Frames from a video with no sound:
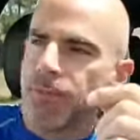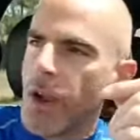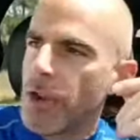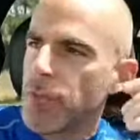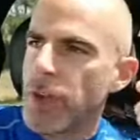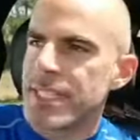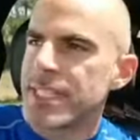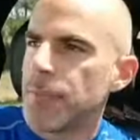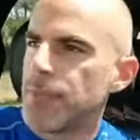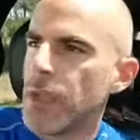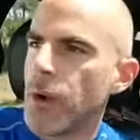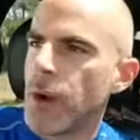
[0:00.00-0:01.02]
I read
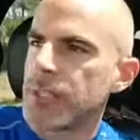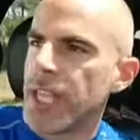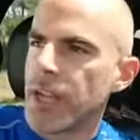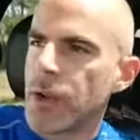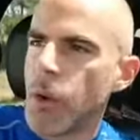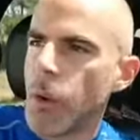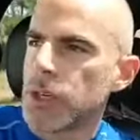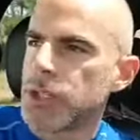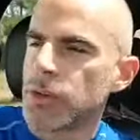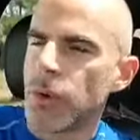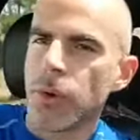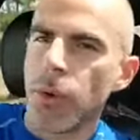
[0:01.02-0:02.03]
something, or I was at a
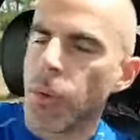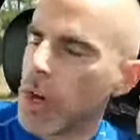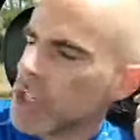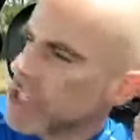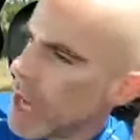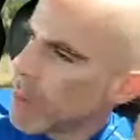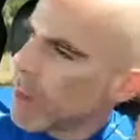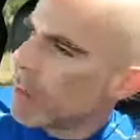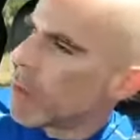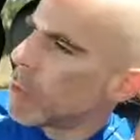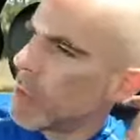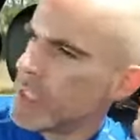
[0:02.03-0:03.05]
course or a workshop. I don't
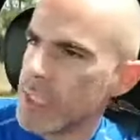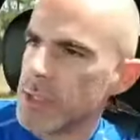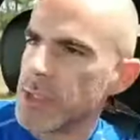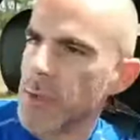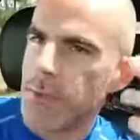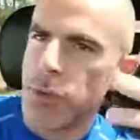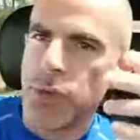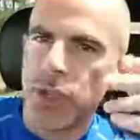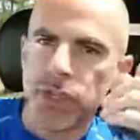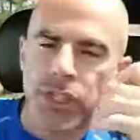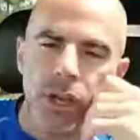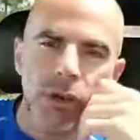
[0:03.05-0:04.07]
remember what it was. This was a few
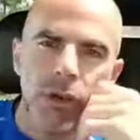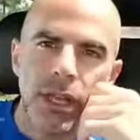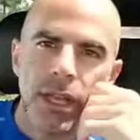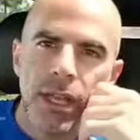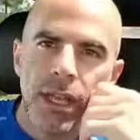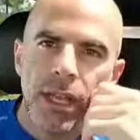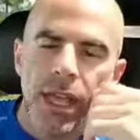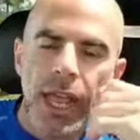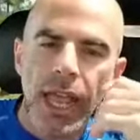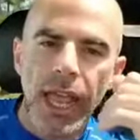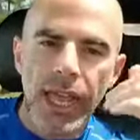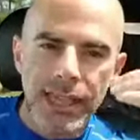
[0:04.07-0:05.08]
years ago.
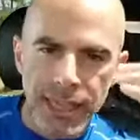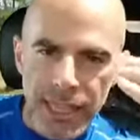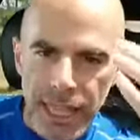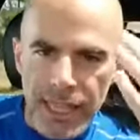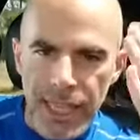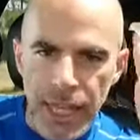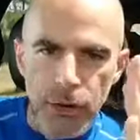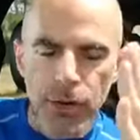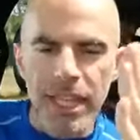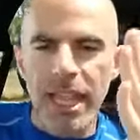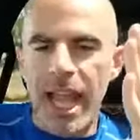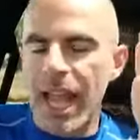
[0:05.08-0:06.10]
And
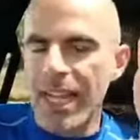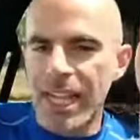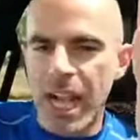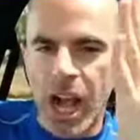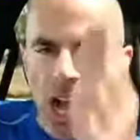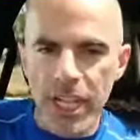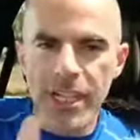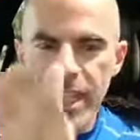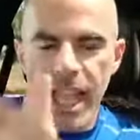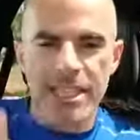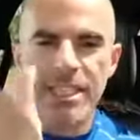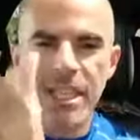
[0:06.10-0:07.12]
literally, I cut
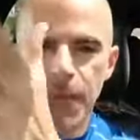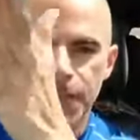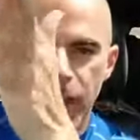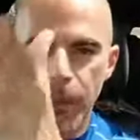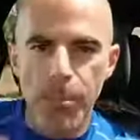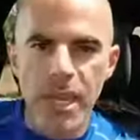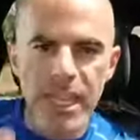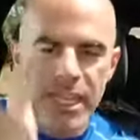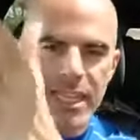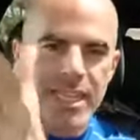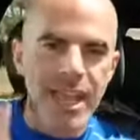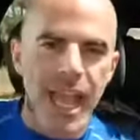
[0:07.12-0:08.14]
that stuff
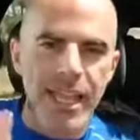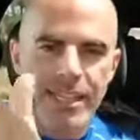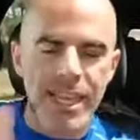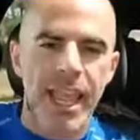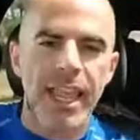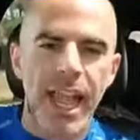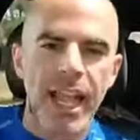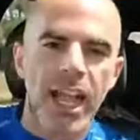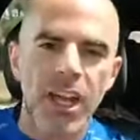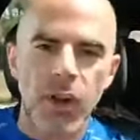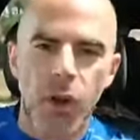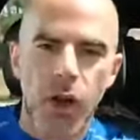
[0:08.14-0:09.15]
immediately that day. I
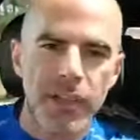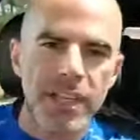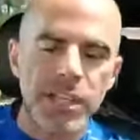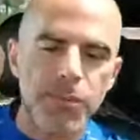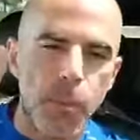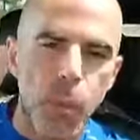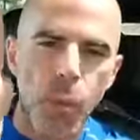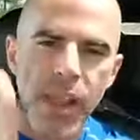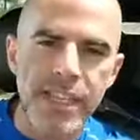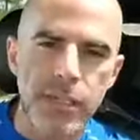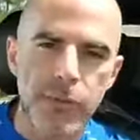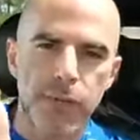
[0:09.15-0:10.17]
cut all these
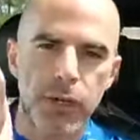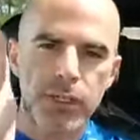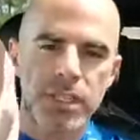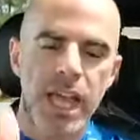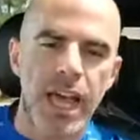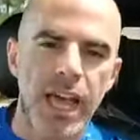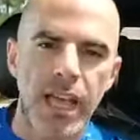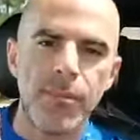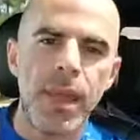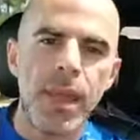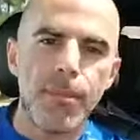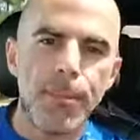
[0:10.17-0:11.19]
wasteful
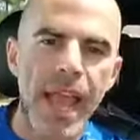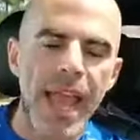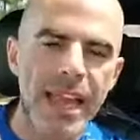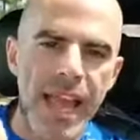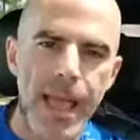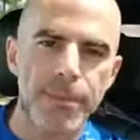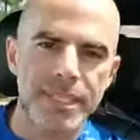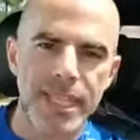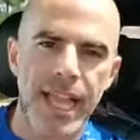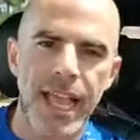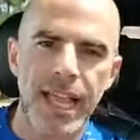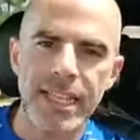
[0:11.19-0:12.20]
time, bad habits
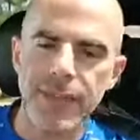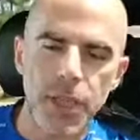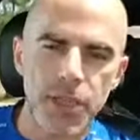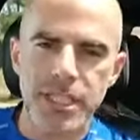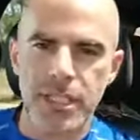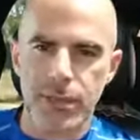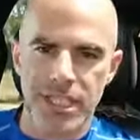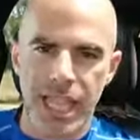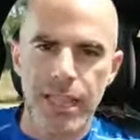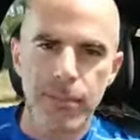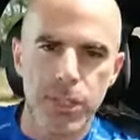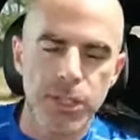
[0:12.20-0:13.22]
that I had. Even though there was a
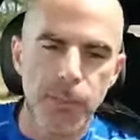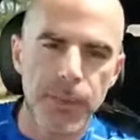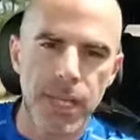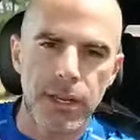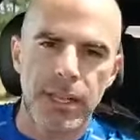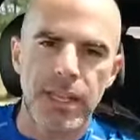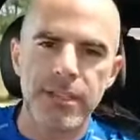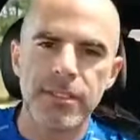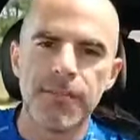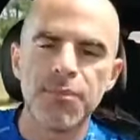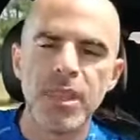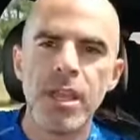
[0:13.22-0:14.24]
lot of them were stupid little things,
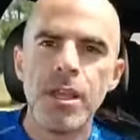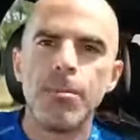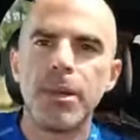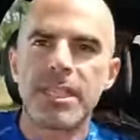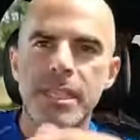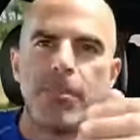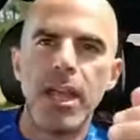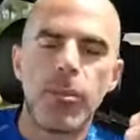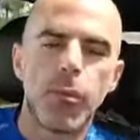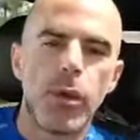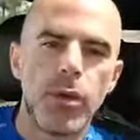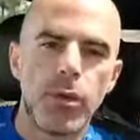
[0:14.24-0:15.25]
but some of
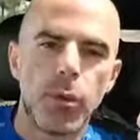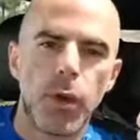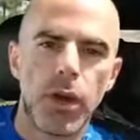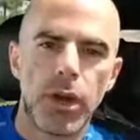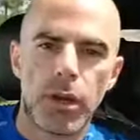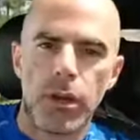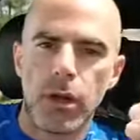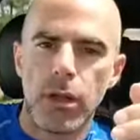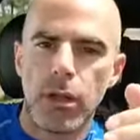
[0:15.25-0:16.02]
them were